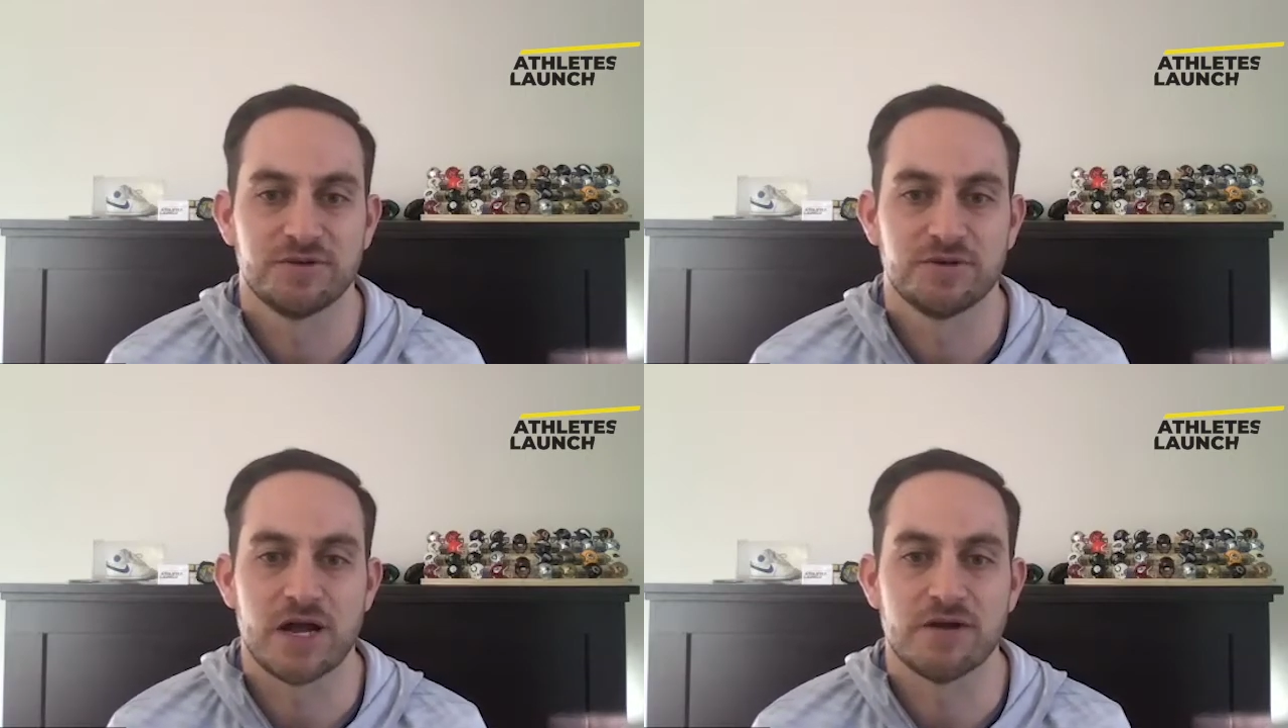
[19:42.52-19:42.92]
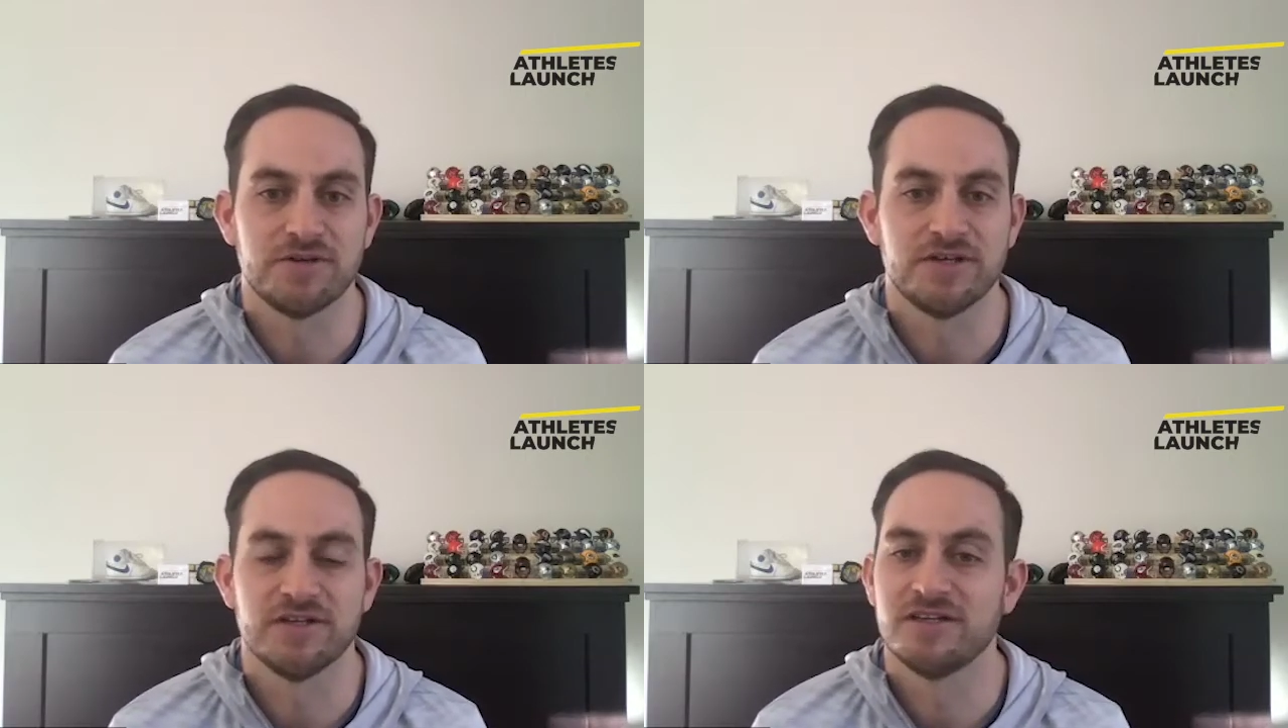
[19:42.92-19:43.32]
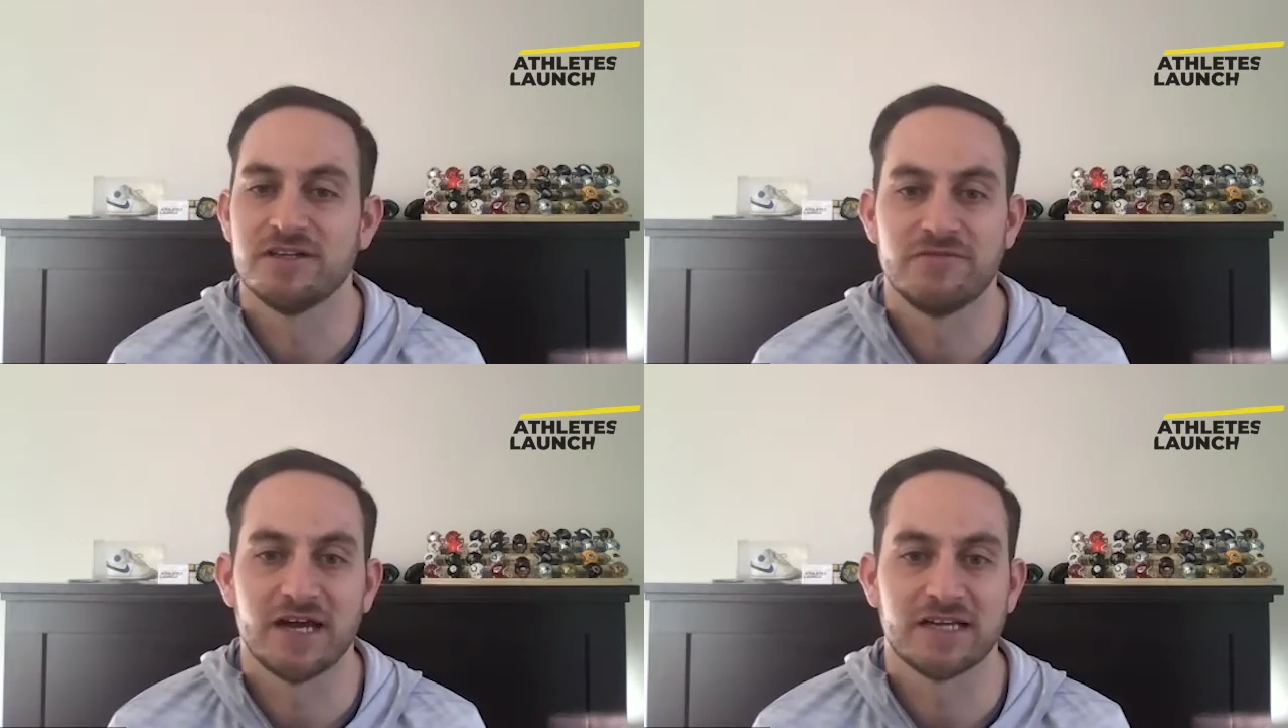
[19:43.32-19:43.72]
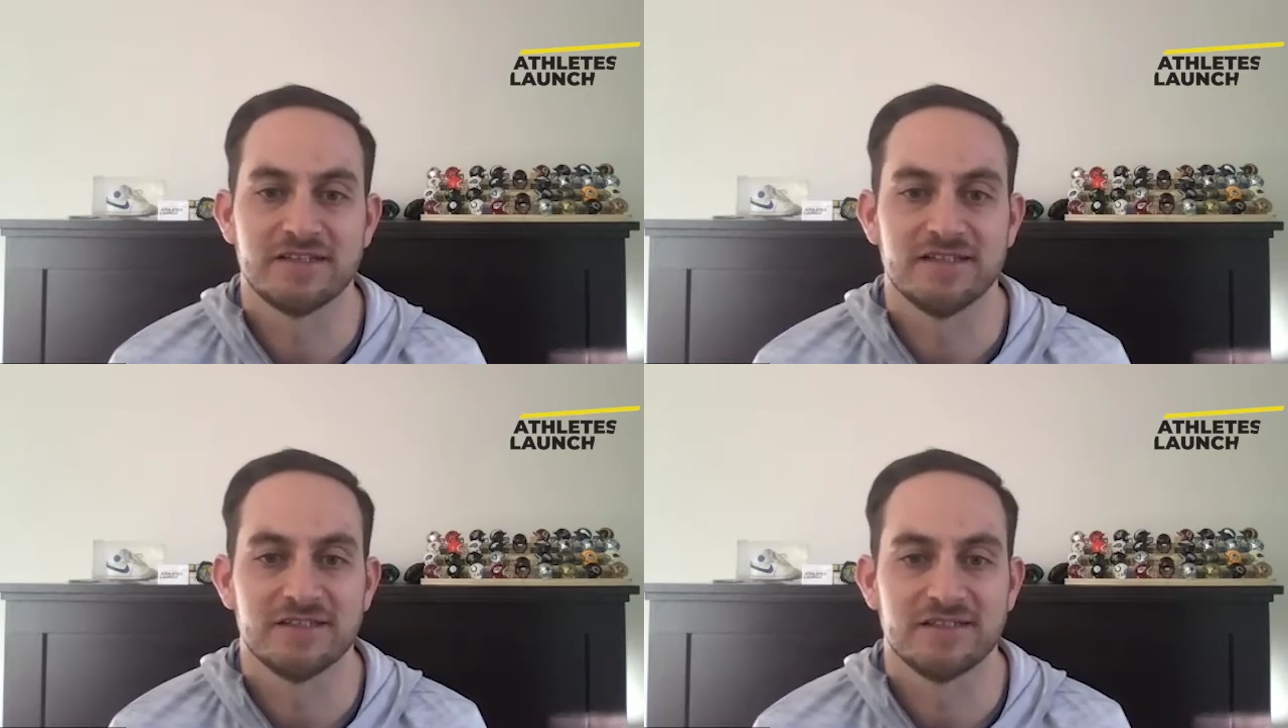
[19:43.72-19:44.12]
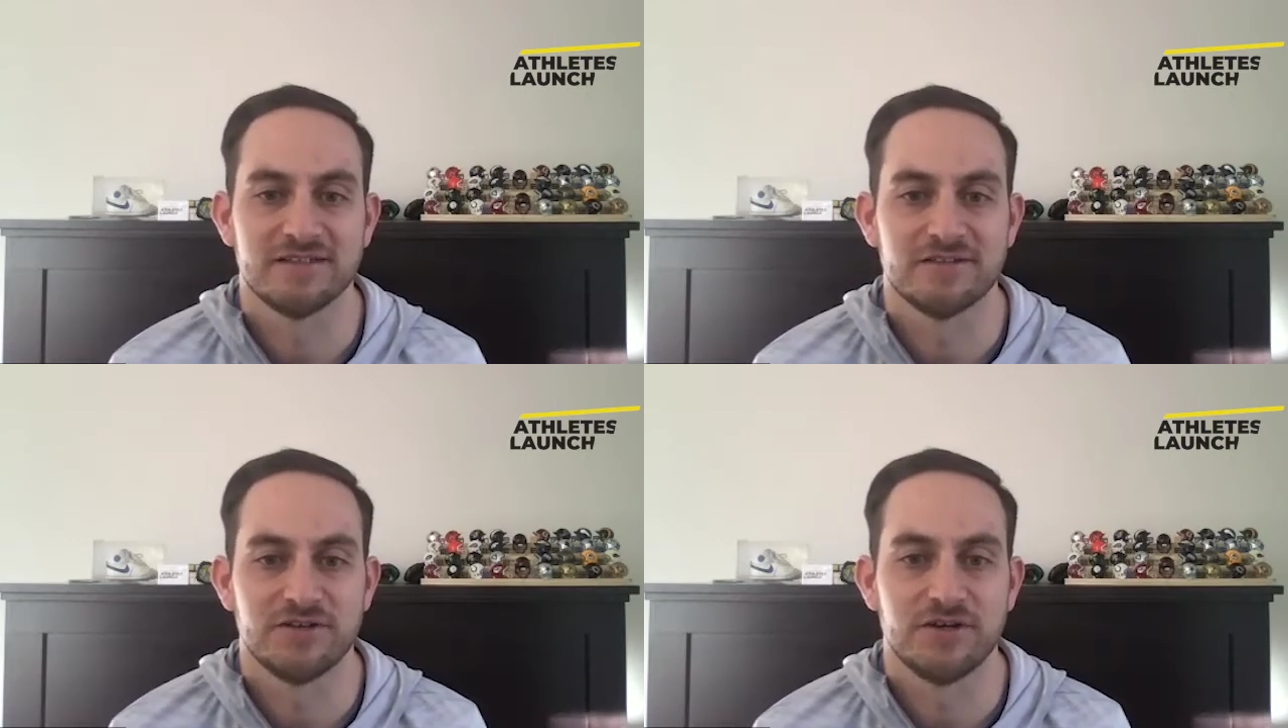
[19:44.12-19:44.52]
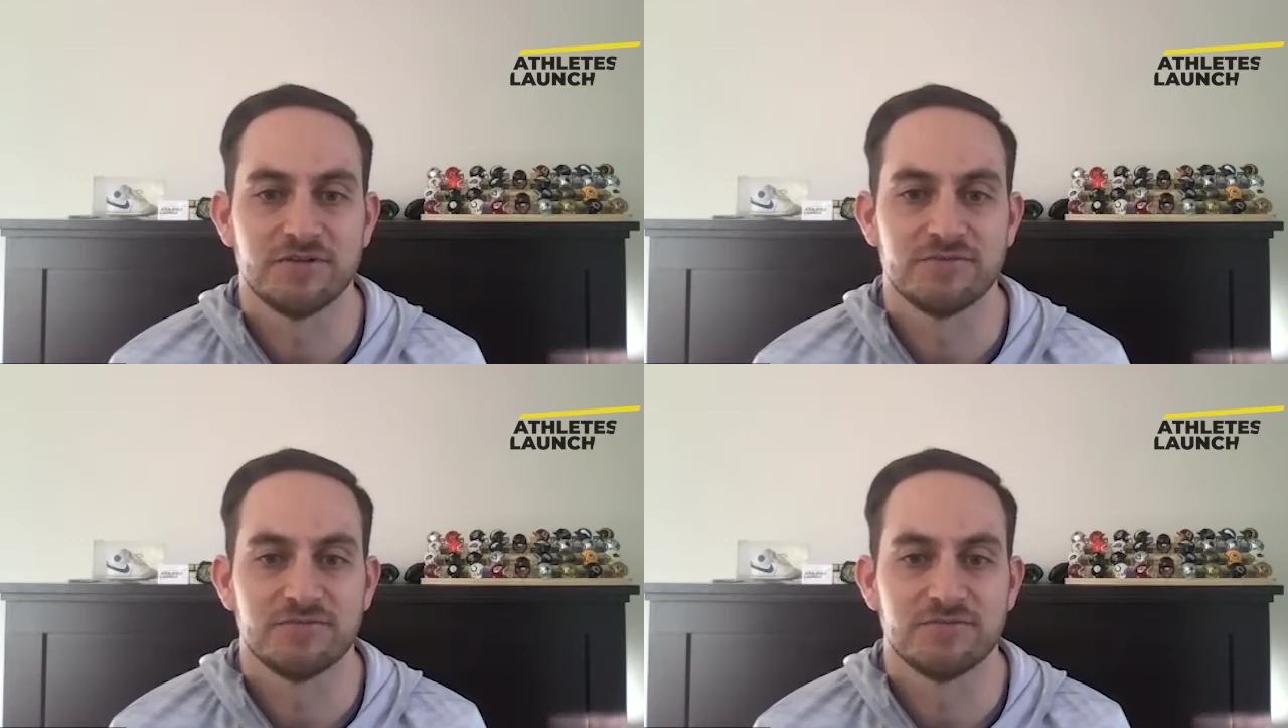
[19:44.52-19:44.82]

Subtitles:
grounded in the fact that you know,